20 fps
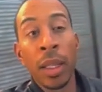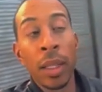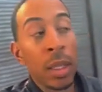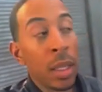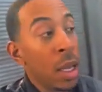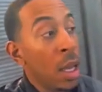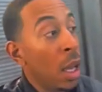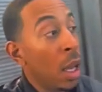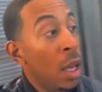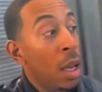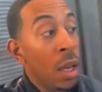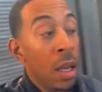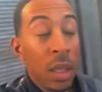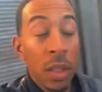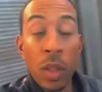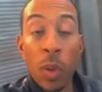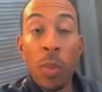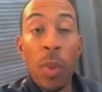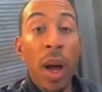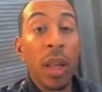I did.
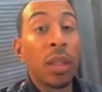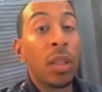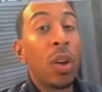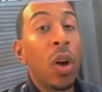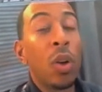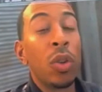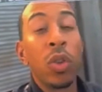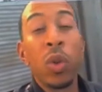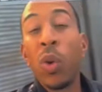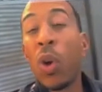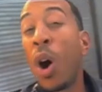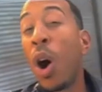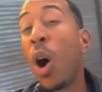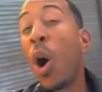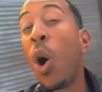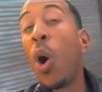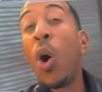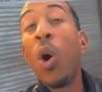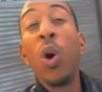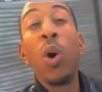It's about to go to a
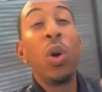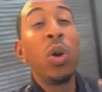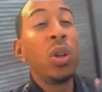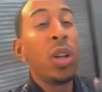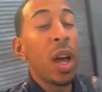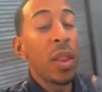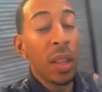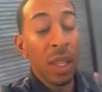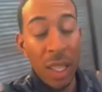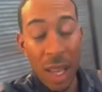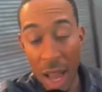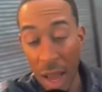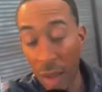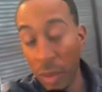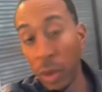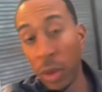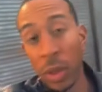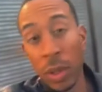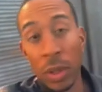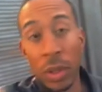whole nother level.
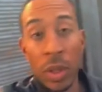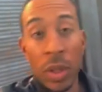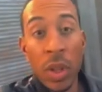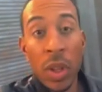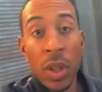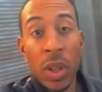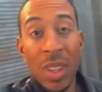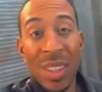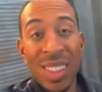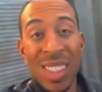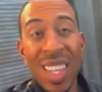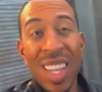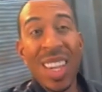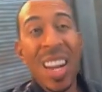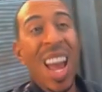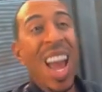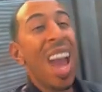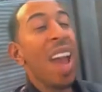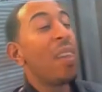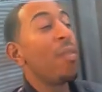Like your eyebrows?
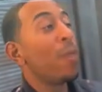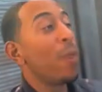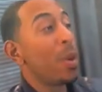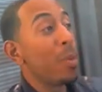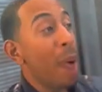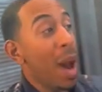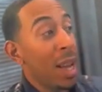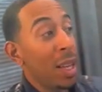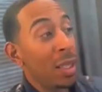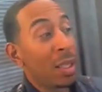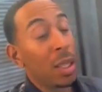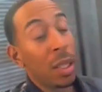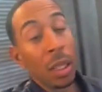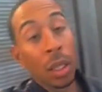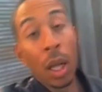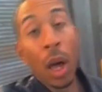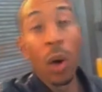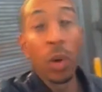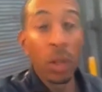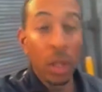Send everybody to the
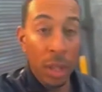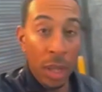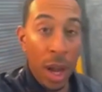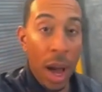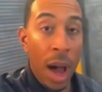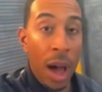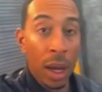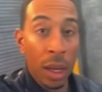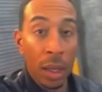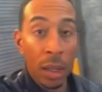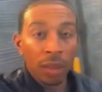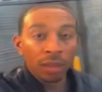loading dock.